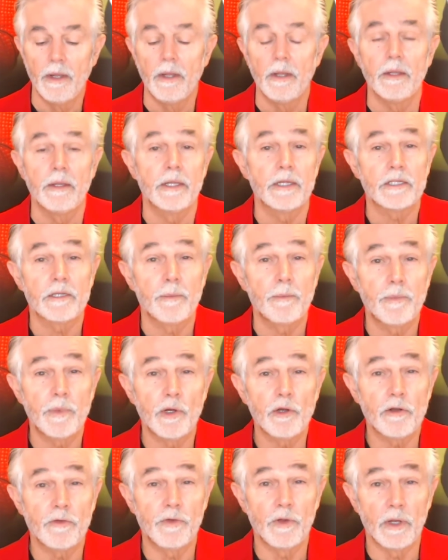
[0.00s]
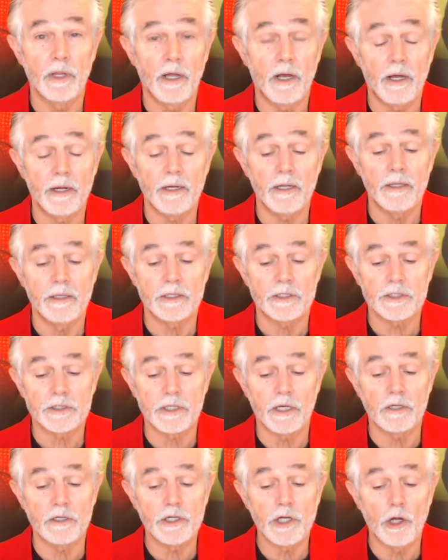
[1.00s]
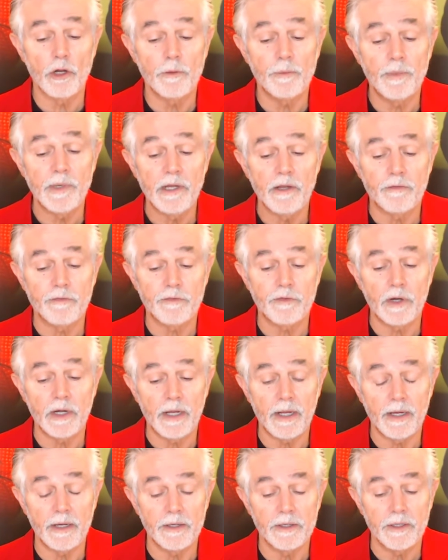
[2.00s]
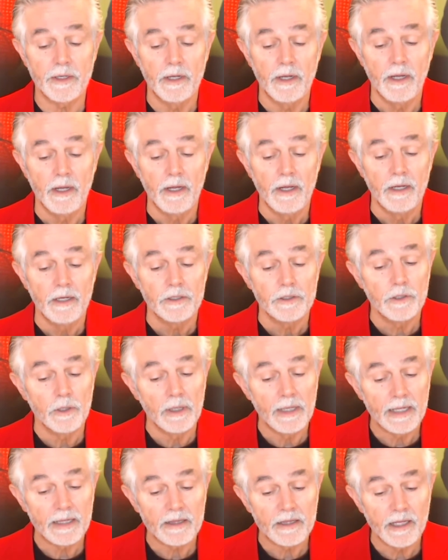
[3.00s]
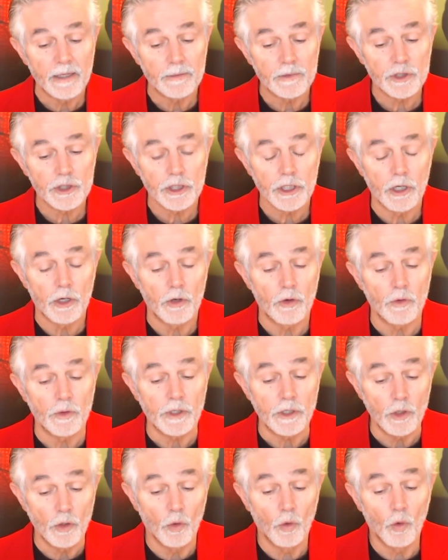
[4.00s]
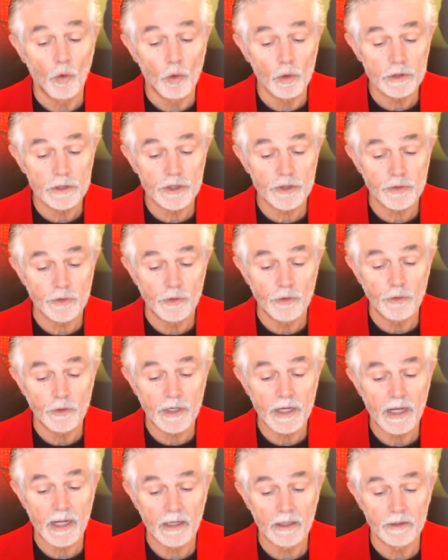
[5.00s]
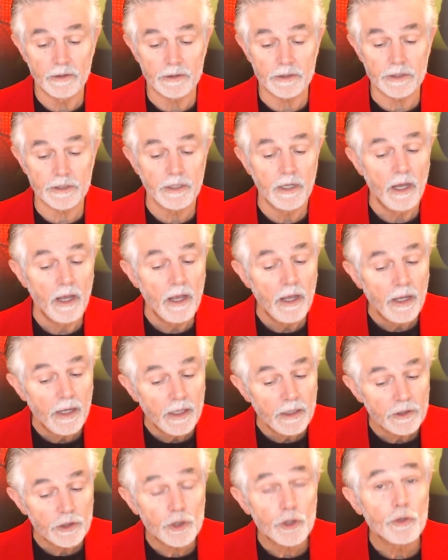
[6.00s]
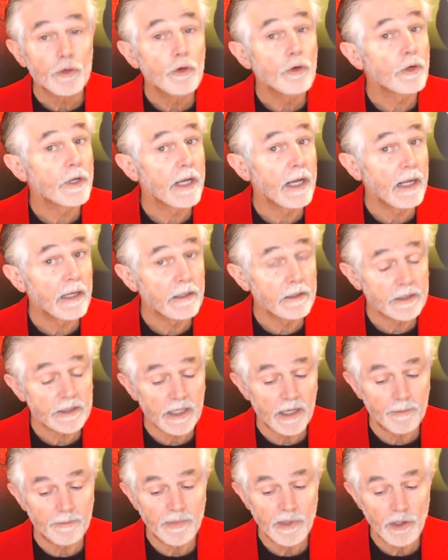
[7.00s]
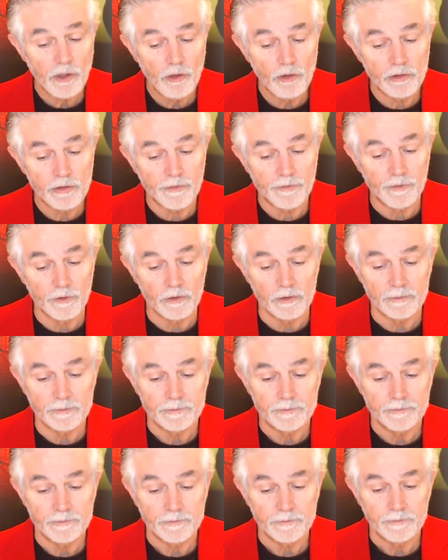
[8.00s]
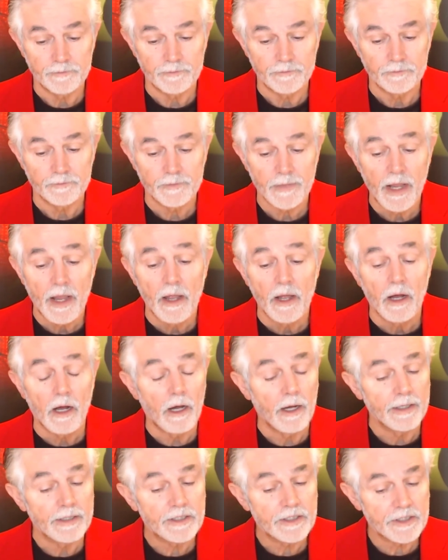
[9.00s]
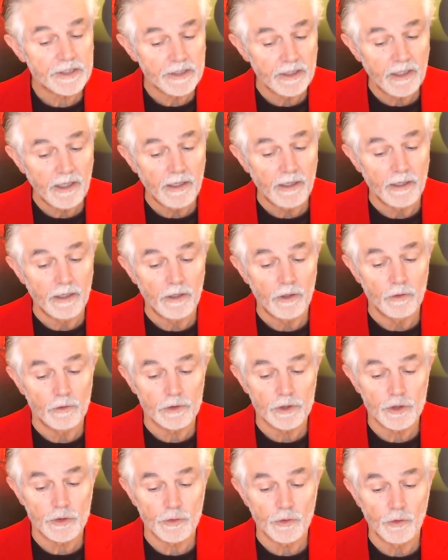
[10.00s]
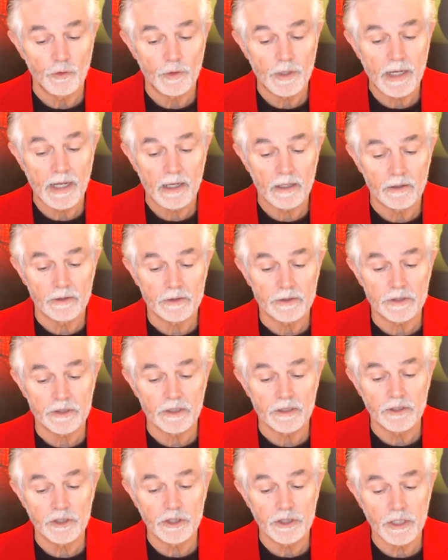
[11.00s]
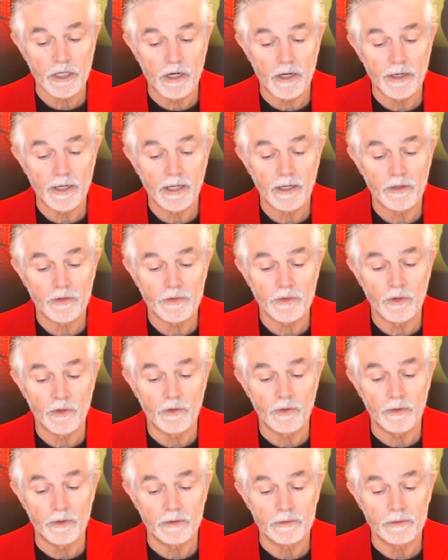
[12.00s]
There's a beautiful line in this. So don't be afraid to let them show your true colors. True colors are beautiful. I see your true colors shining through.